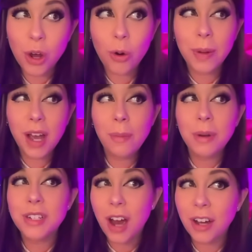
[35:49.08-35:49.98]
So become
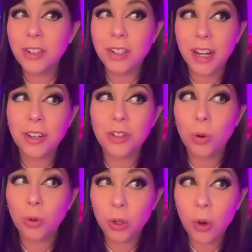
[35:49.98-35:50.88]
a doctor, dentist,
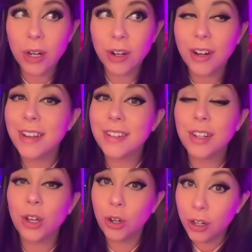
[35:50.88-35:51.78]
or lawyer is
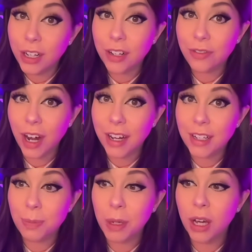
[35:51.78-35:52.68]
good
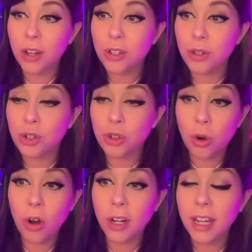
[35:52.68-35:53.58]
advice because
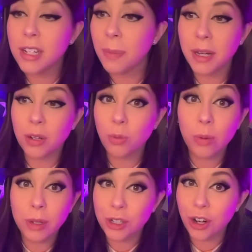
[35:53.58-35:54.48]
strong, independent
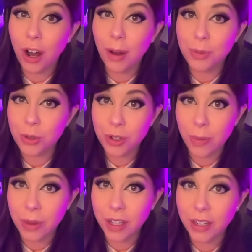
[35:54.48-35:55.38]
woman jobs or
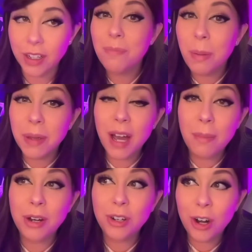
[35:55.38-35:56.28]
something. But become
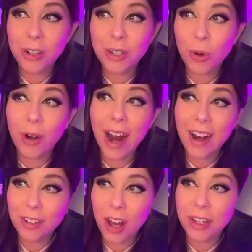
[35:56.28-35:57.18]
a nurse or
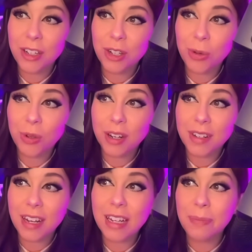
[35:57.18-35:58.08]
airline
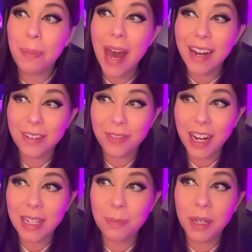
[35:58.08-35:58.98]
stewardess is bad
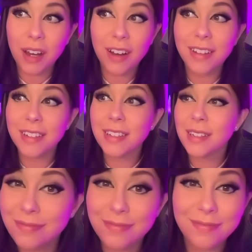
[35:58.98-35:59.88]
advice
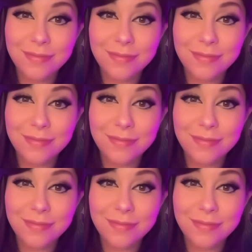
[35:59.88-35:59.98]
because